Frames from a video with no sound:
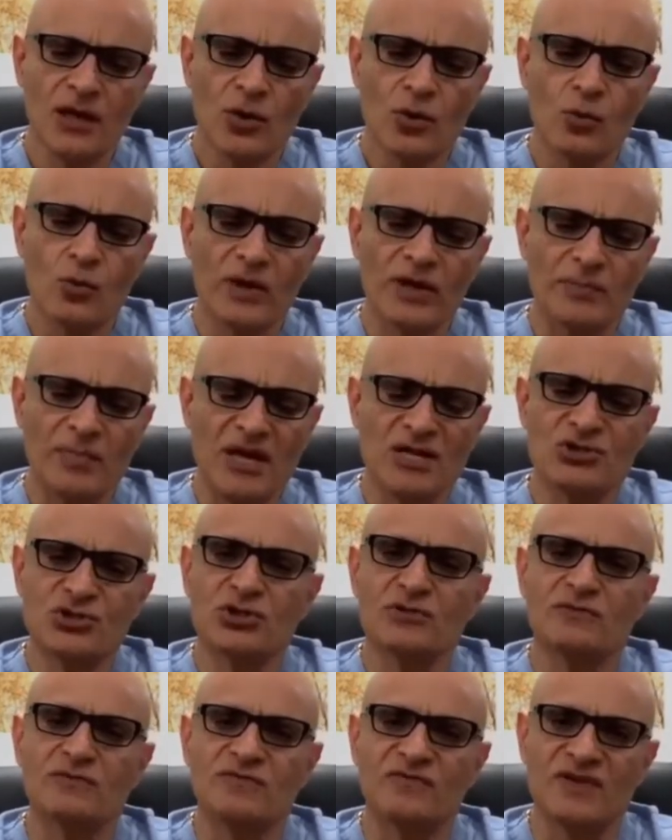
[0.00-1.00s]
When a
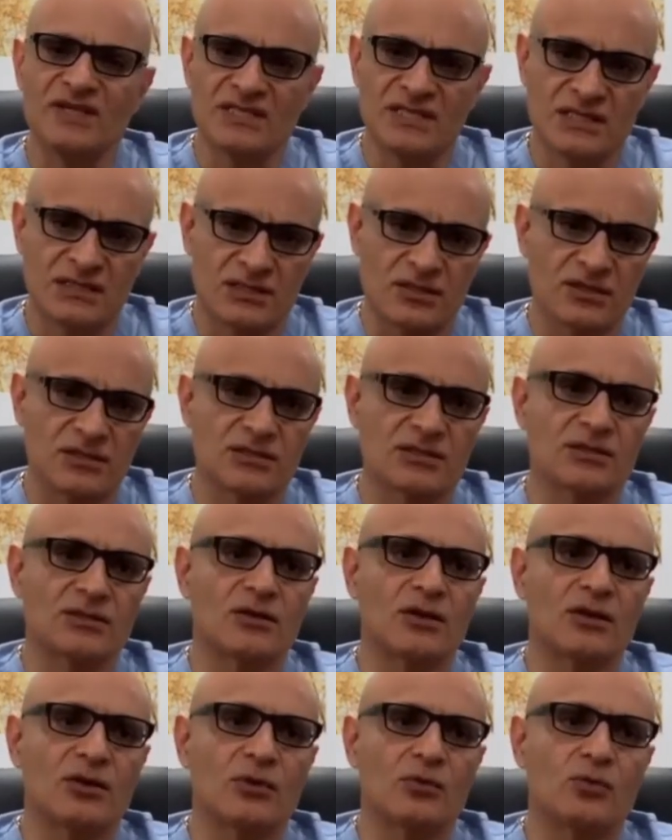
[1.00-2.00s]
patient visits us
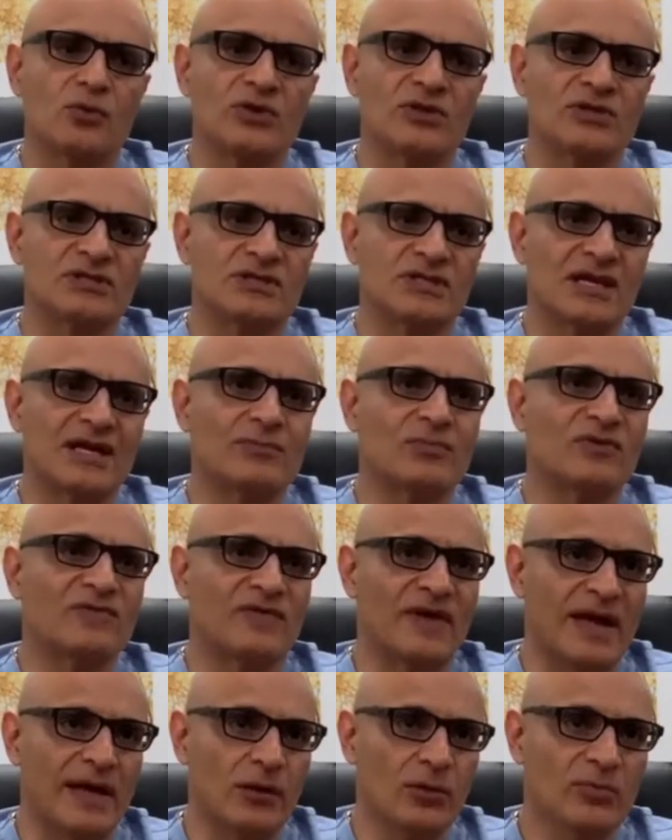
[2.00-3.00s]
with this type of
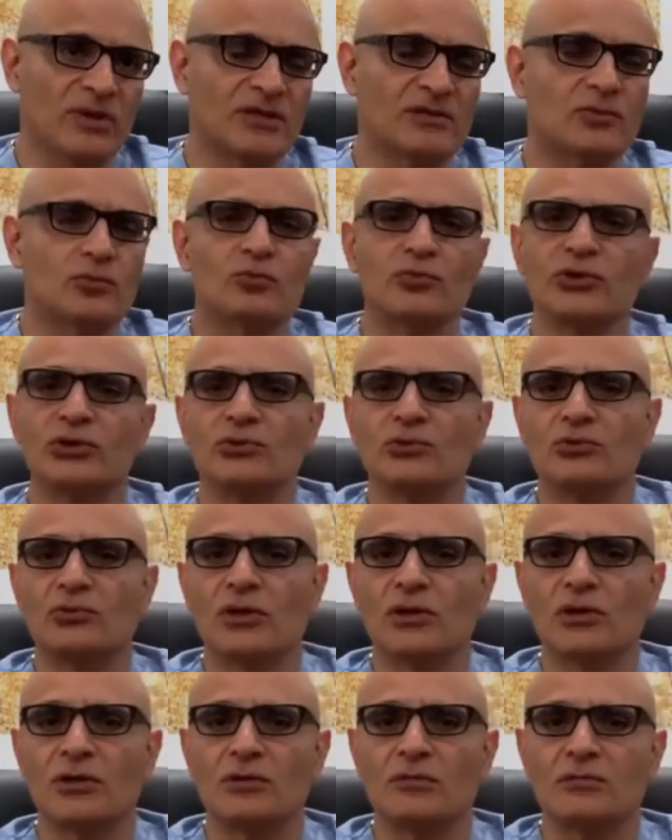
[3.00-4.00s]
ailment, we
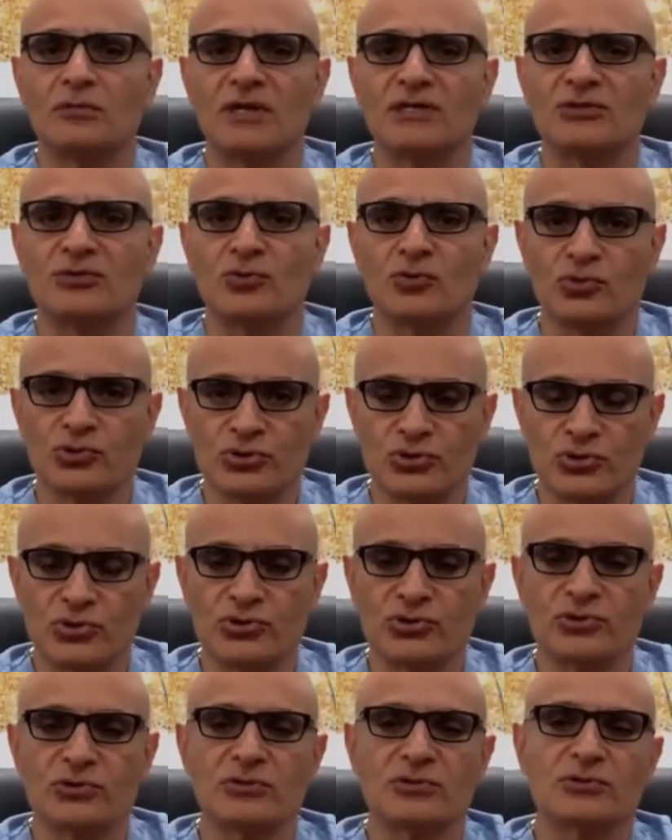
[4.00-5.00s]
do, as
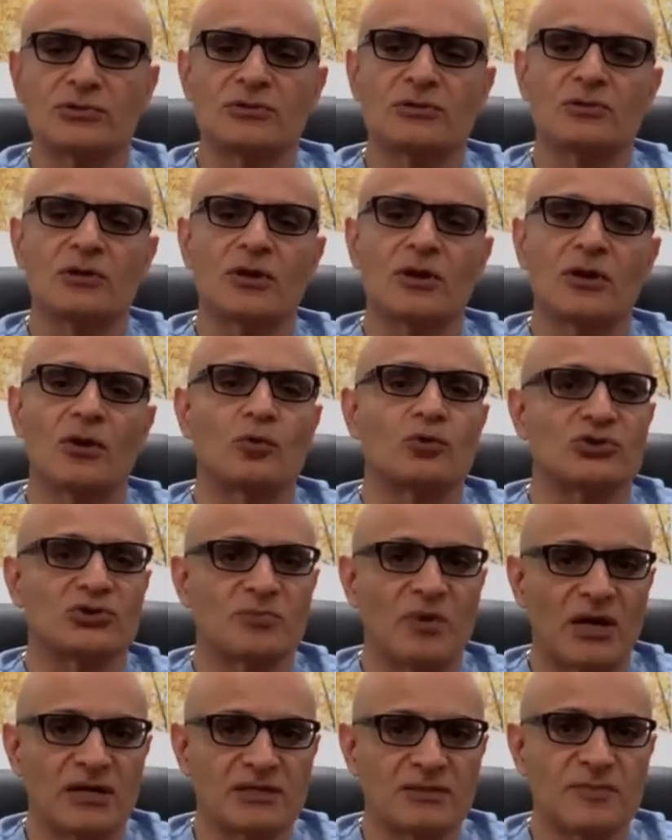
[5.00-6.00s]
neurosurgeons or
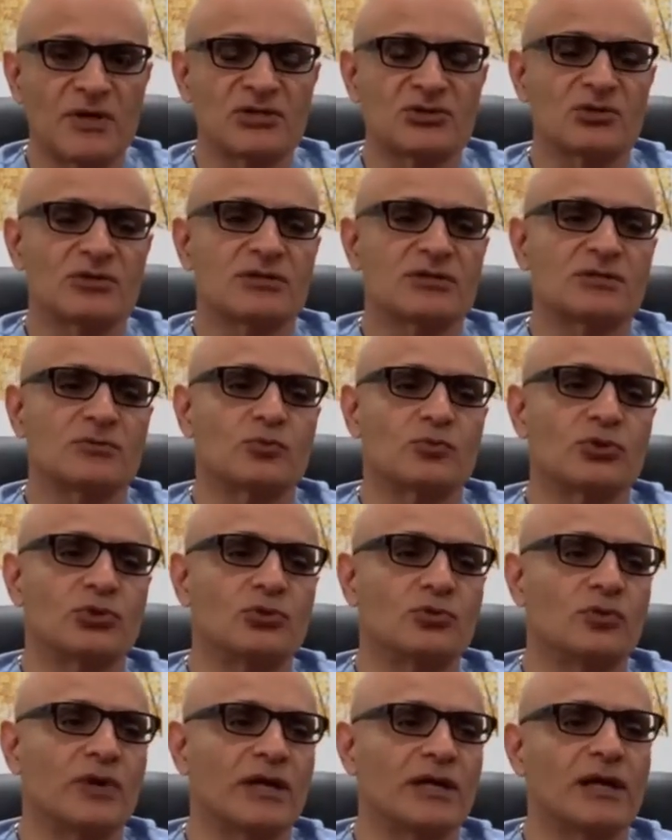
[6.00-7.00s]
spine specialists, we
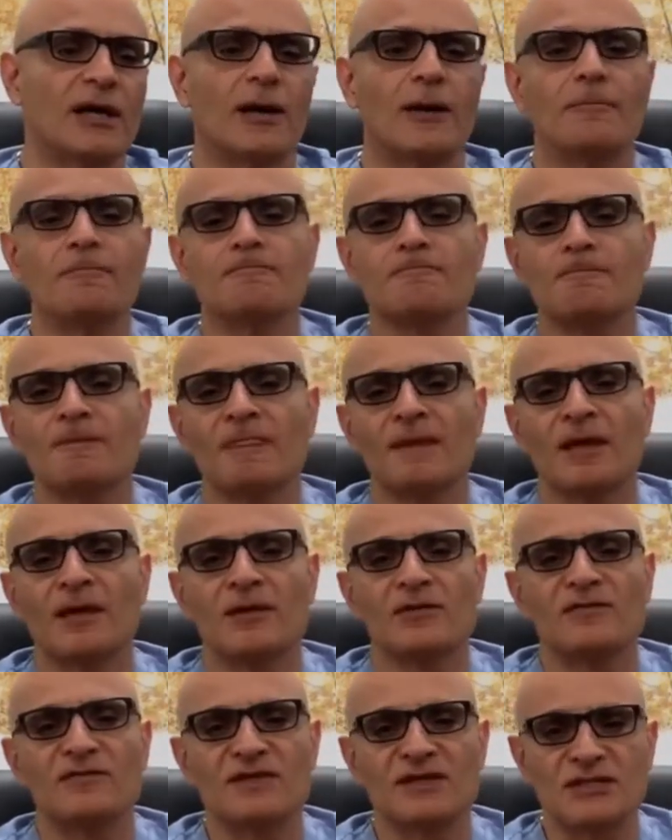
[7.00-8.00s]
do a
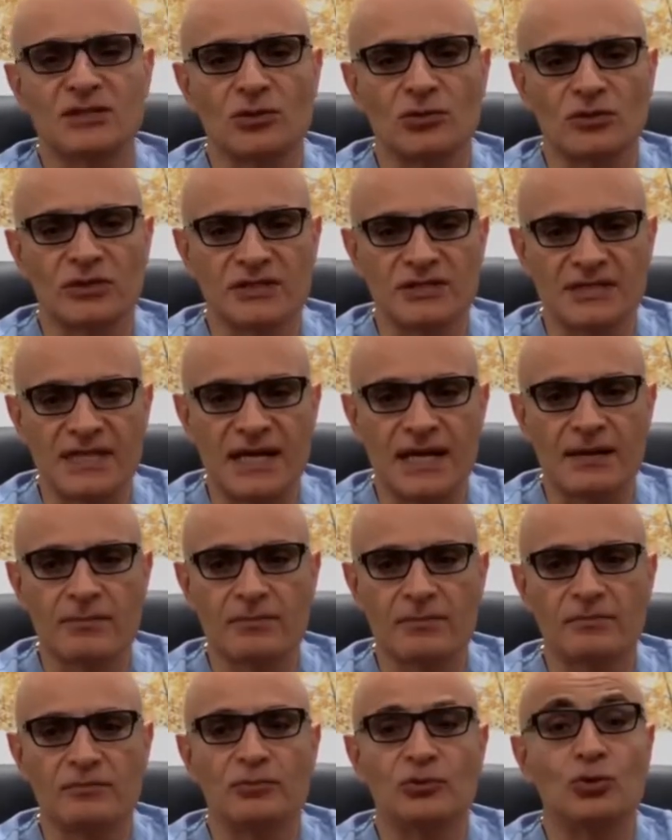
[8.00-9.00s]
physical
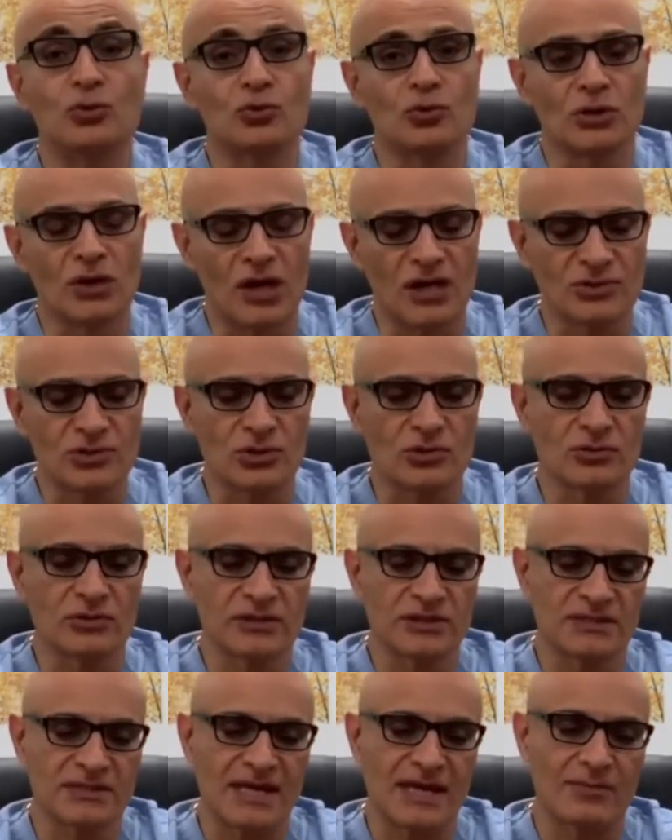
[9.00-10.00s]
exam, neurological
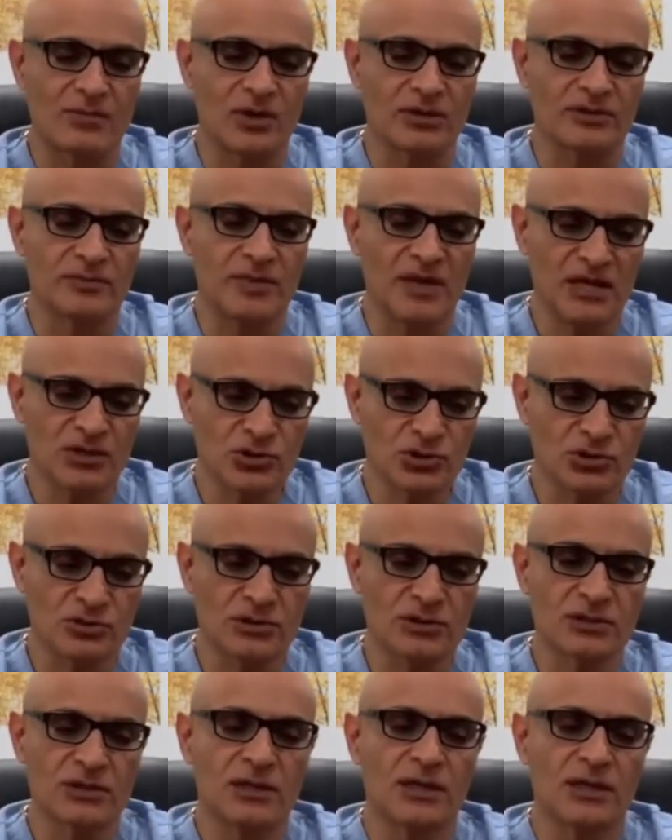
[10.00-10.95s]
exam on the patient,